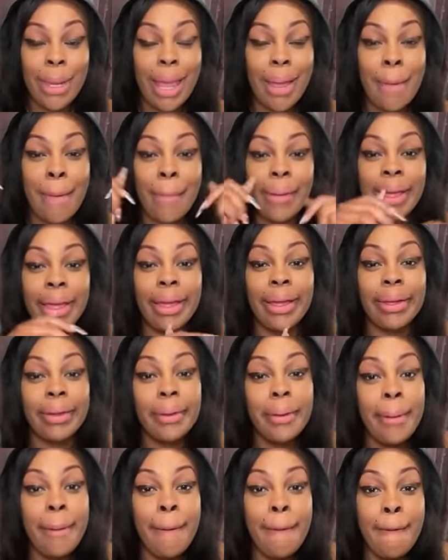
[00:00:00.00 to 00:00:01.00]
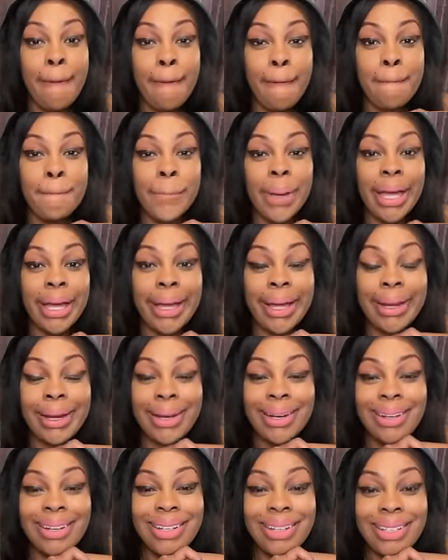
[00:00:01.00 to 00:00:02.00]
Okay,
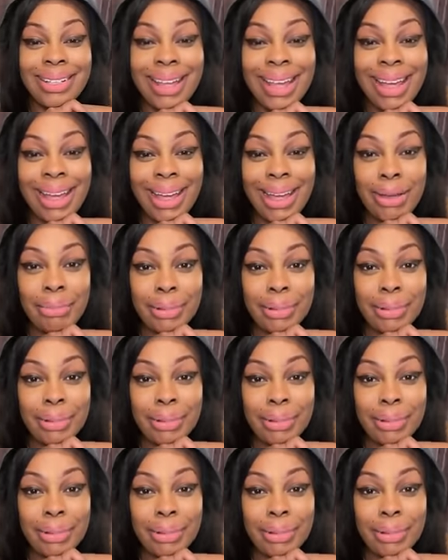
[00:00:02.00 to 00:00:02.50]
but yeah,